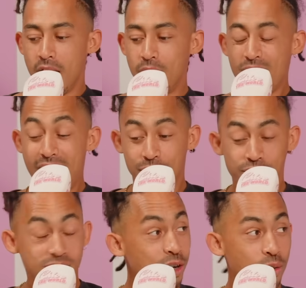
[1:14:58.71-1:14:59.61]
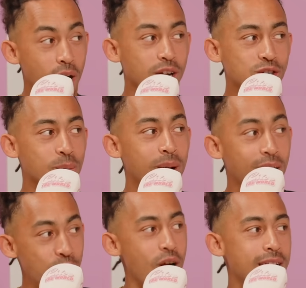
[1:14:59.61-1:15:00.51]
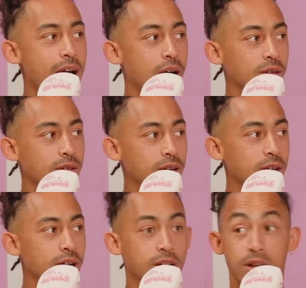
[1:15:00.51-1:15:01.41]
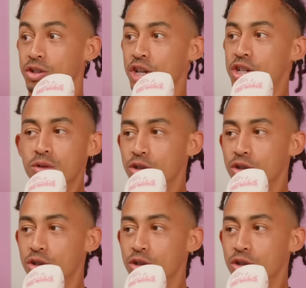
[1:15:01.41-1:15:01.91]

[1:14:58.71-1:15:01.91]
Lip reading: If every single Arsenal player right now just